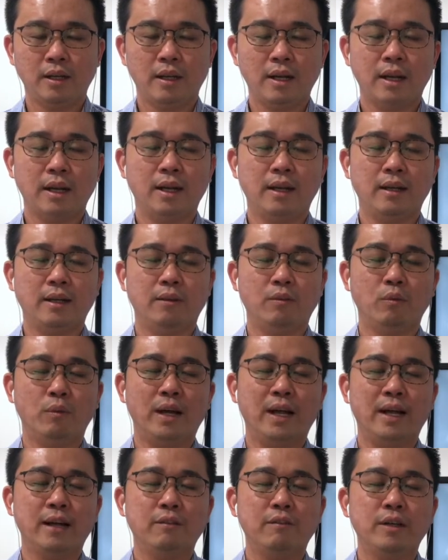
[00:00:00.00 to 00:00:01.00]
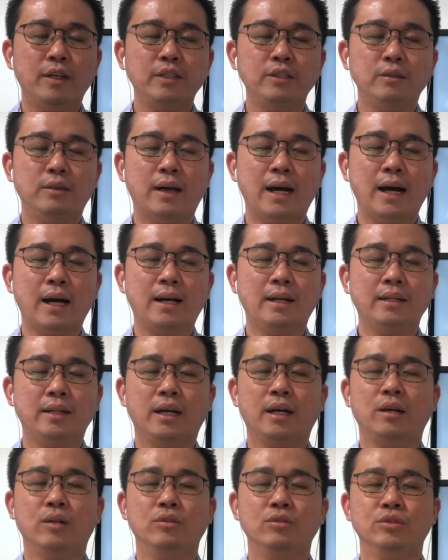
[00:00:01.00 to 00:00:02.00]
And wherever you are
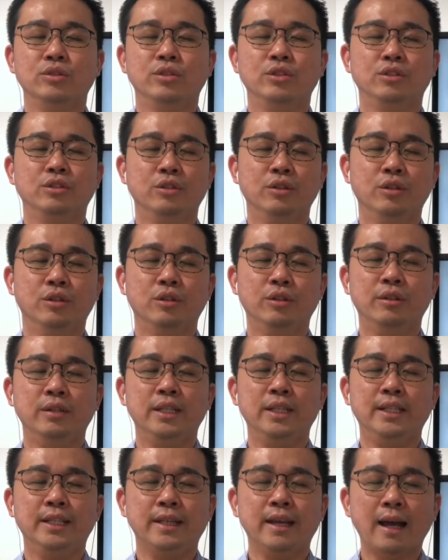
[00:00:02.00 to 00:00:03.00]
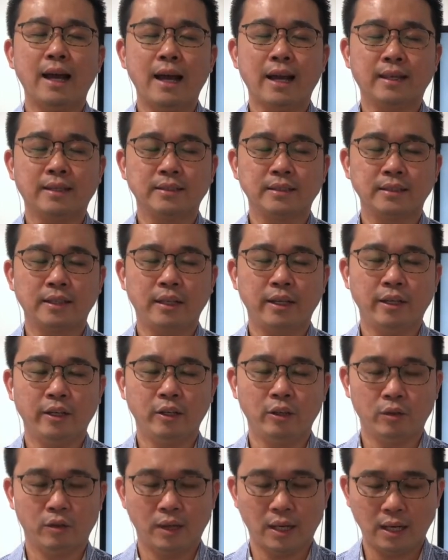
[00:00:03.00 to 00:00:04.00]
now, slowly
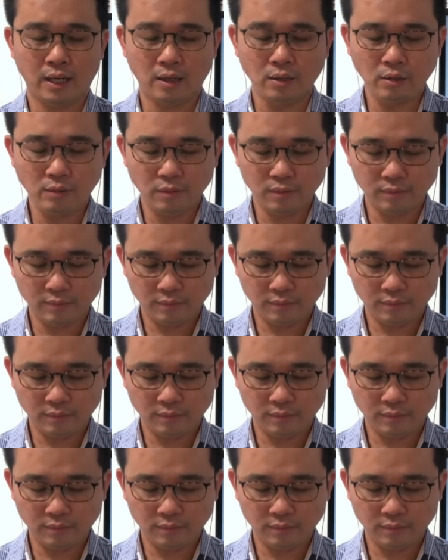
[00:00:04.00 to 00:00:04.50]
exhale out.